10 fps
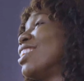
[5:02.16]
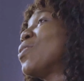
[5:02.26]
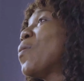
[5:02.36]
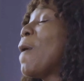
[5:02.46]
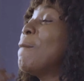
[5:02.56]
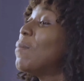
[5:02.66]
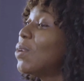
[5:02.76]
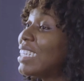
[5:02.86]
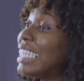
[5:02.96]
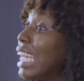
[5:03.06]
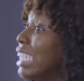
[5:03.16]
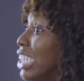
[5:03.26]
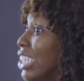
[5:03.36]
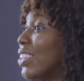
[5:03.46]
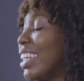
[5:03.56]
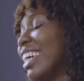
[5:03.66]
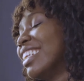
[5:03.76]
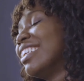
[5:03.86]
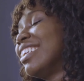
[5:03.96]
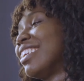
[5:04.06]
so most
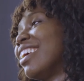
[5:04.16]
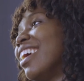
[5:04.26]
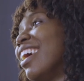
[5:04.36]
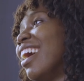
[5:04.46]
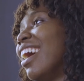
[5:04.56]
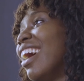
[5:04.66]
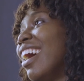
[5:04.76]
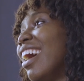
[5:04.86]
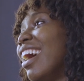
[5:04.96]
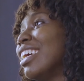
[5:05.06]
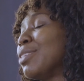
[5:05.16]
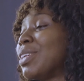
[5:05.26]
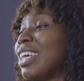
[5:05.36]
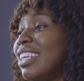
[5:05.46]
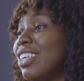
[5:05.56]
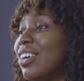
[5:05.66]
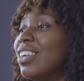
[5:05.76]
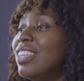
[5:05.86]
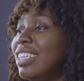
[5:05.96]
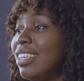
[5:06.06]
Nigerians especially
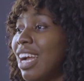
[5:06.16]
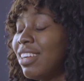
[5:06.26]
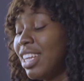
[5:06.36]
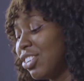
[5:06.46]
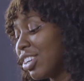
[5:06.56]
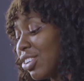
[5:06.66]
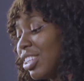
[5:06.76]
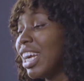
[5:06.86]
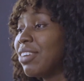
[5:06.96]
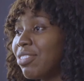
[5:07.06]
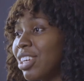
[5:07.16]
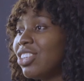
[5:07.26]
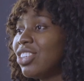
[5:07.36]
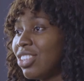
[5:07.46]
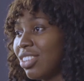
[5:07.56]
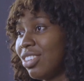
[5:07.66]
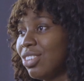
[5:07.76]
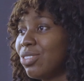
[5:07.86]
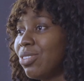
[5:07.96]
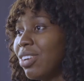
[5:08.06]
on Nigerians on the average,
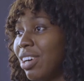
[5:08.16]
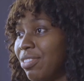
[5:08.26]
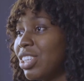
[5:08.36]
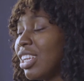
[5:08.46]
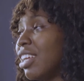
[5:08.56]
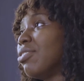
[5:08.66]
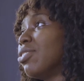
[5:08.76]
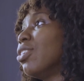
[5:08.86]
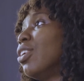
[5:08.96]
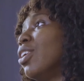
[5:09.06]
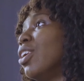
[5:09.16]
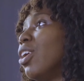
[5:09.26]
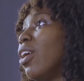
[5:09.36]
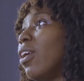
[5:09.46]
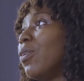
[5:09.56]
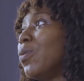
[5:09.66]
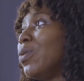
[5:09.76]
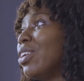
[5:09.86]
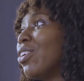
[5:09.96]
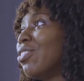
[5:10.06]
average level,
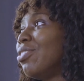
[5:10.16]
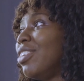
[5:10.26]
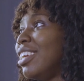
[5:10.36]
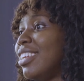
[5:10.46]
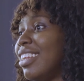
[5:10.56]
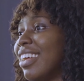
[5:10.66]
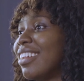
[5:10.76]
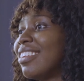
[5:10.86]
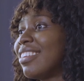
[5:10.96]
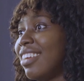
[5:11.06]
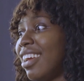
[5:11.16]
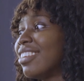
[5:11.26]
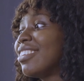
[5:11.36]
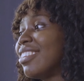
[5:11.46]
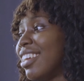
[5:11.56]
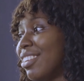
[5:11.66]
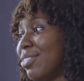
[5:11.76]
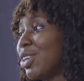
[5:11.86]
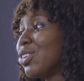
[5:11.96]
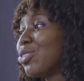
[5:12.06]
we all face that. Yes, that is
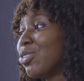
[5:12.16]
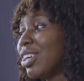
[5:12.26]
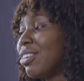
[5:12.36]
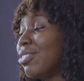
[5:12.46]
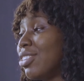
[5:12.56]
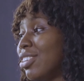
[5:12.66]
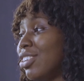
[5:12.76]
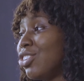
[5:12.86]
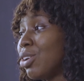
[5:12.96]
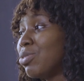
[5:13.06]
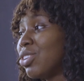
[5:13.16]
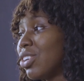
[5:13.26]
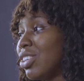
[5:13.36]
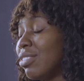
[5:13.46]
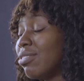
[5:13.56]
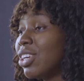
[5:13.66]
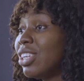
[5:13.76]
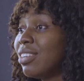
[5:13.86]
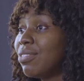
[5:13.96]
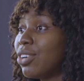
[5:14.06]
very true. Job search is very
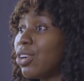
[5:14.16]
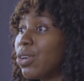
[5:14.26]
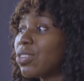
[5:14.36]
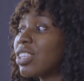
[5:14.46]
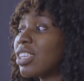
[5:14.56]
difficult.